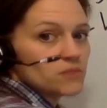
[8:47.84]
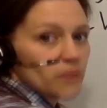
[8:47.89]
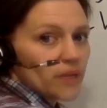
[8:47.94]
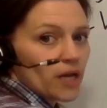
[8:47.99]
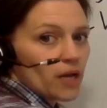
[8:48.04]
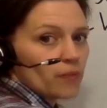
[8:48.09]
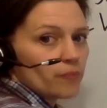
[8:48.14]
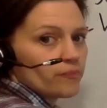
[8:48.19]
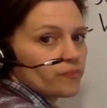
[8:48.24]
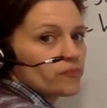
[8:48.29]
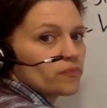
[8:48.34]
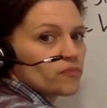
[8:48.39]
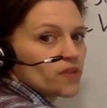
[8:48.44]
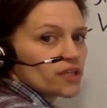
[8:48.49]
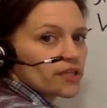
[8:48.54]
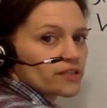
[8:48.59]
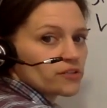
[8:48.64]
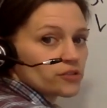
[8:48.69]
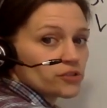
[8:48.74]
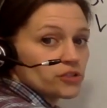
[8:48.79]
up.
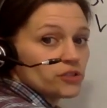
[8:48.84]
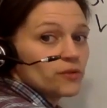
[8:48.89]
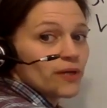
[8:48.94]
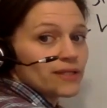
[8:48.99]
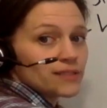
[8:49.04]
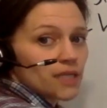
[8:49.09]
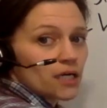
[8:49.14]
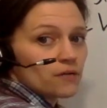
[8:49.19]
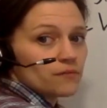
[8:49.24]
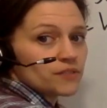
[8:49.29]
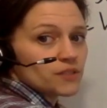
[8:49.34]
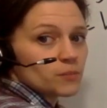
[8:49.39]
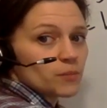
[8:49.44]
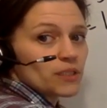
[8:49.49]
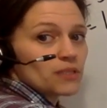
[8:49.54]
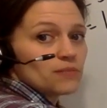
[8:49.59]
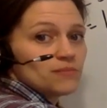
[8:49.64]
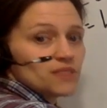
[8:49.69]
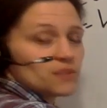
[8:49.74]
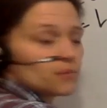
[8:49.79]
Electron 2 has alpha
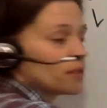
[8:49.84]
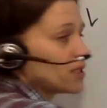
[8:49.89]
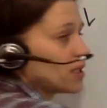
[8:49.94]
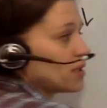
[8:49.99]
spin